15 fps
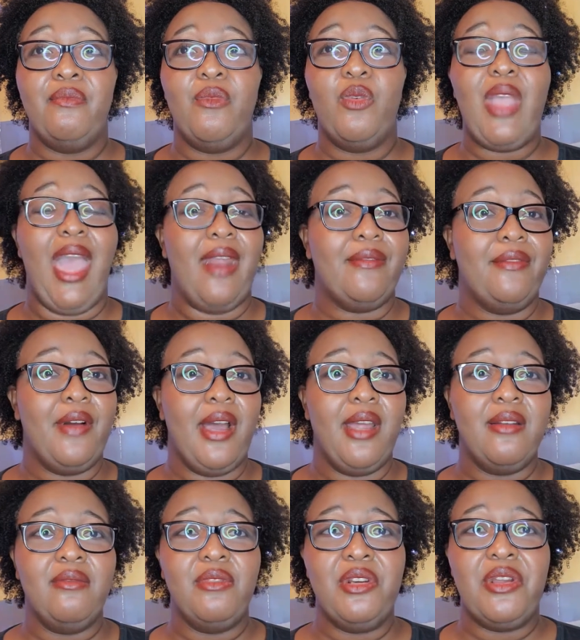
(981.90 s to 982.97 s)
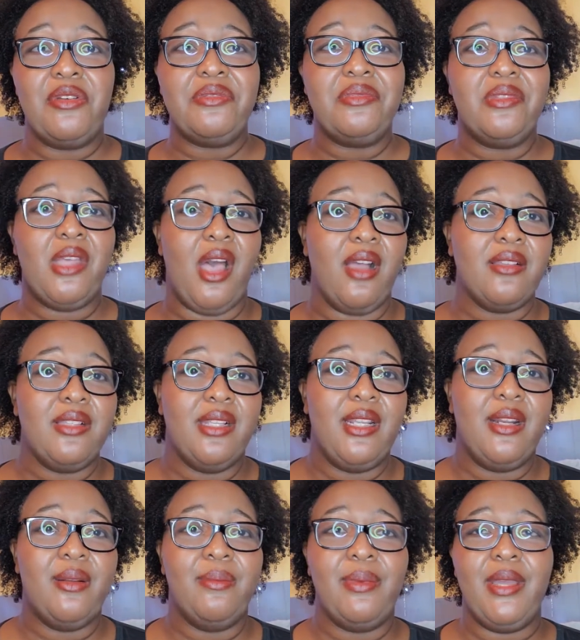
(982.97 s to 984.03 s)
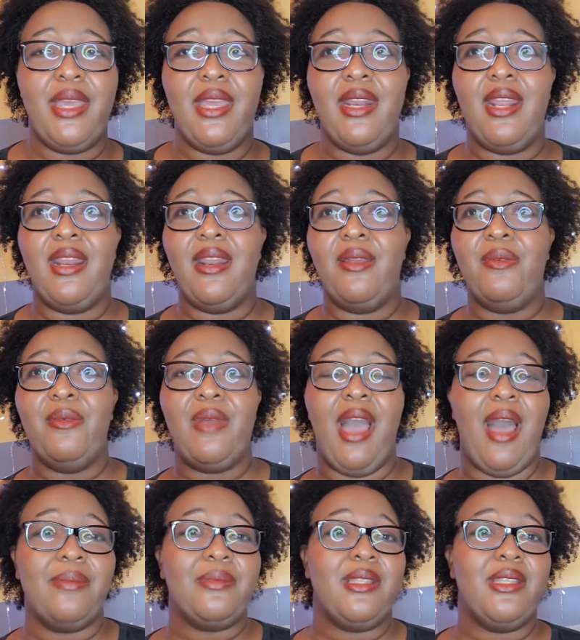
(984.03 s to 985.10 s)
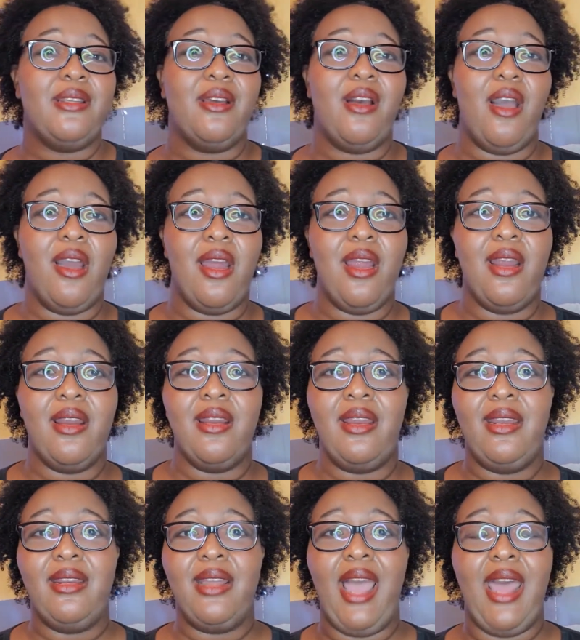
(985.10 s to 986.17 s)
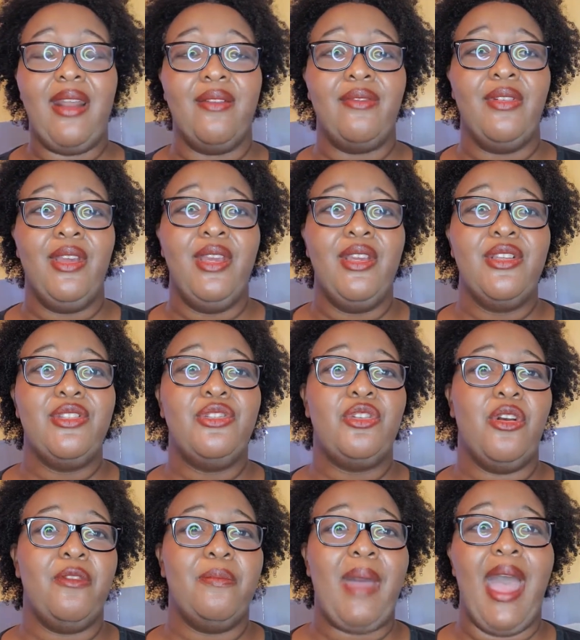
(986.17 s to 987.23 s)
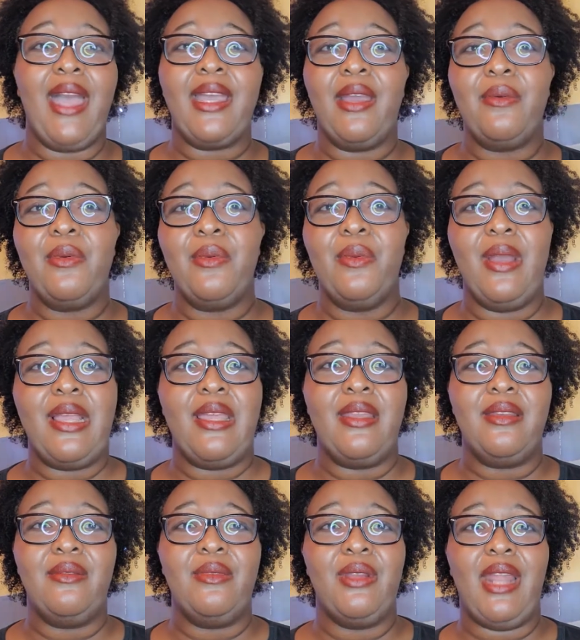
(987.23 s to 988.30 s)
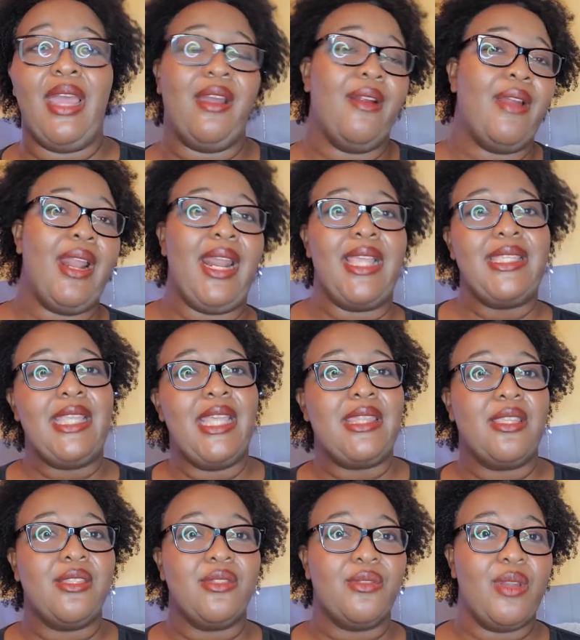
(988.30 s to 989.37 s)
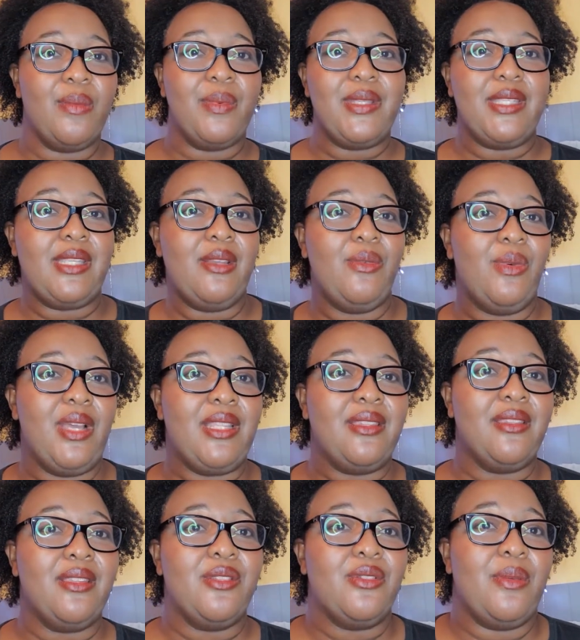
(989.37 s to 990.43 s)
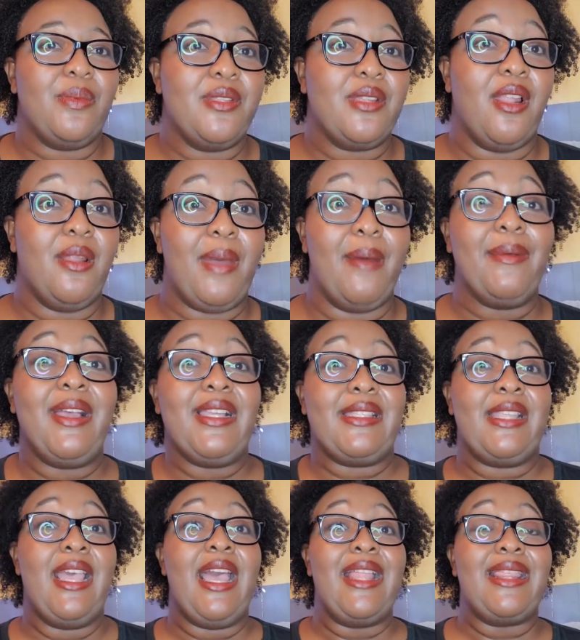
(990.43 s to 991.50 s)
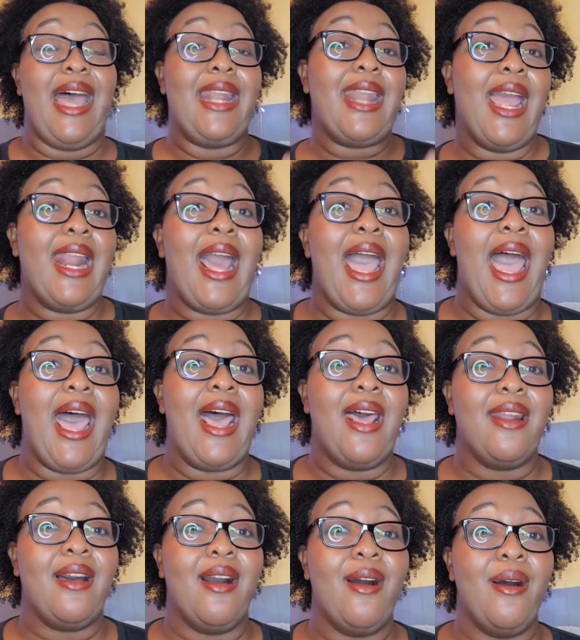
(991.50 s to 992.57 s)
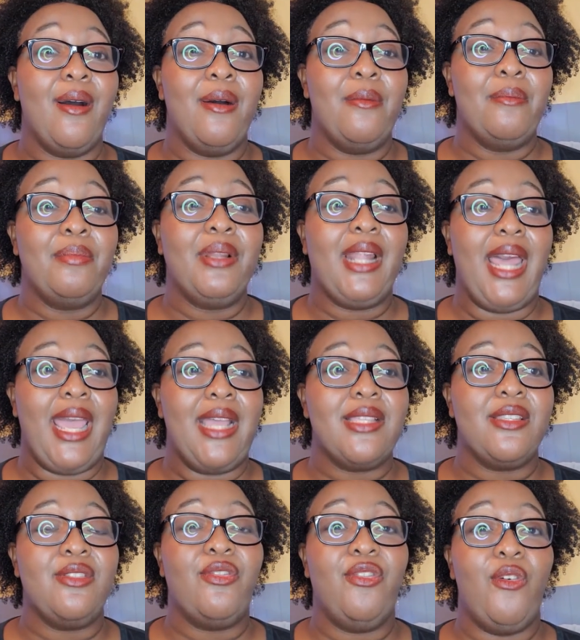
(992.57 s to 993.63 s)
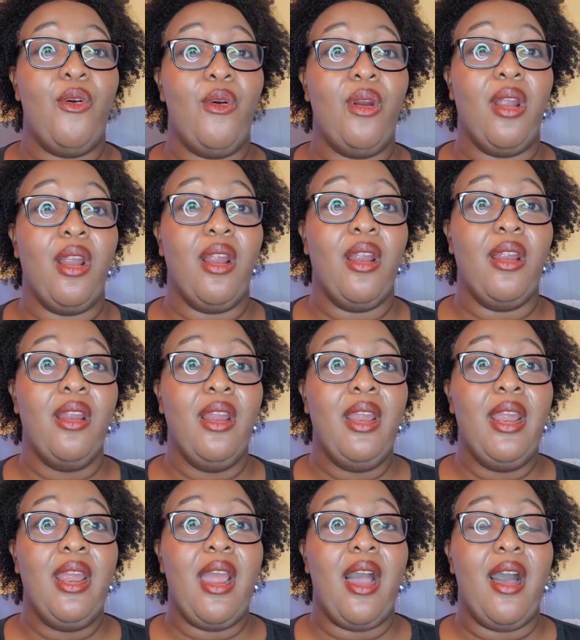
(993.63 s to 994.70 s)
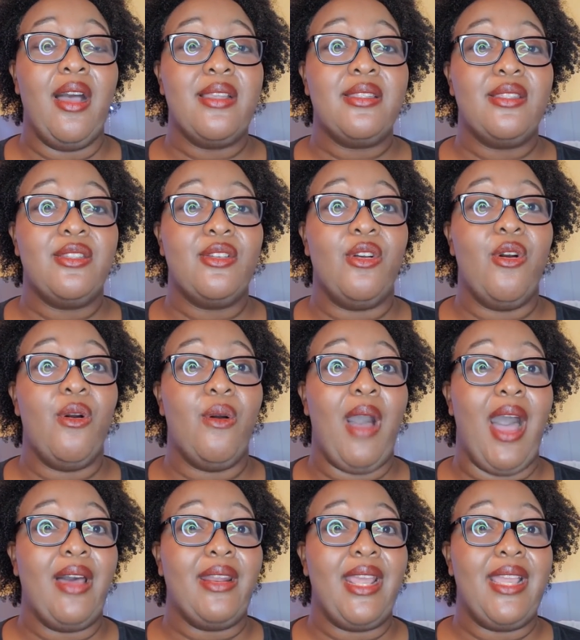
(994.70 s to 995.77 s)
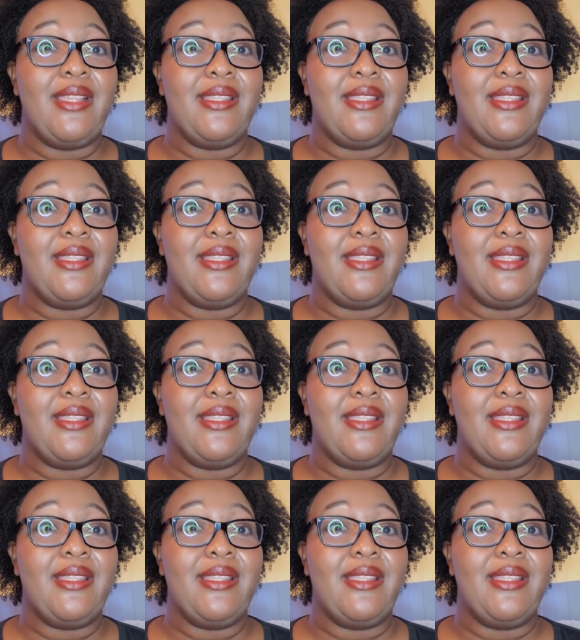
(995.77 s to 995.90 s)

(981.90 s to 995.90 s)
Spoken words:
We had fun, you know, talked a little bit, and then we hopped in the car and kind of drove back, and we're like, all right, let's hit the Strip and see what the Strip is all about, because that night I had plans for us to go out and